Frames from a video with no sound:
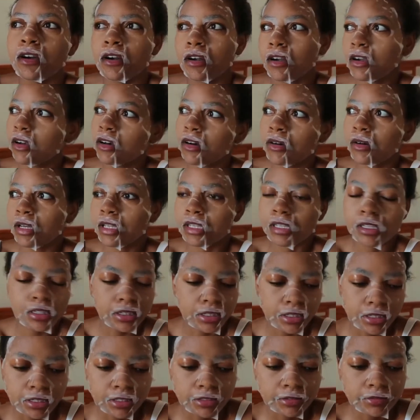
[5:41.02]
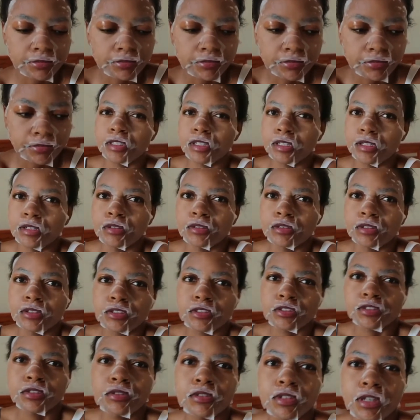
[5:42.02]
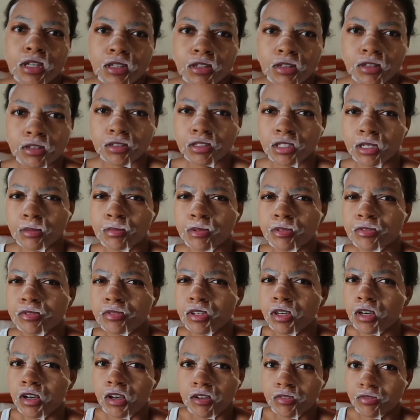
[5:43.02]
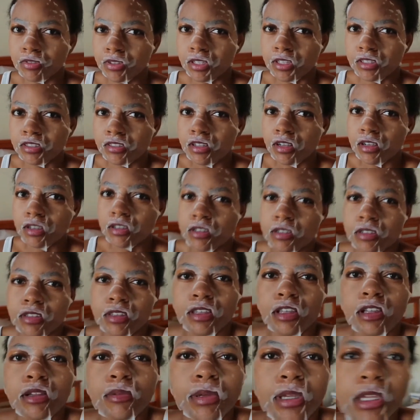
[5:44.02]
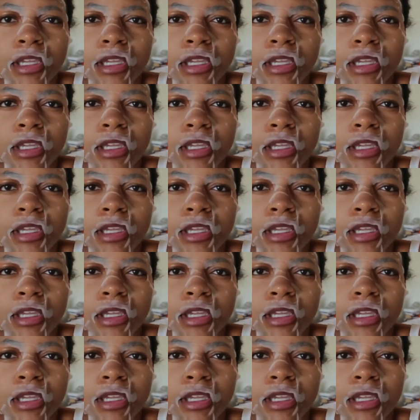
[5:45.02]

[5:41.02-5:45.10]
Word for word: Or, oh, I can get, you know, this $2 cup of coffee is not gonna kill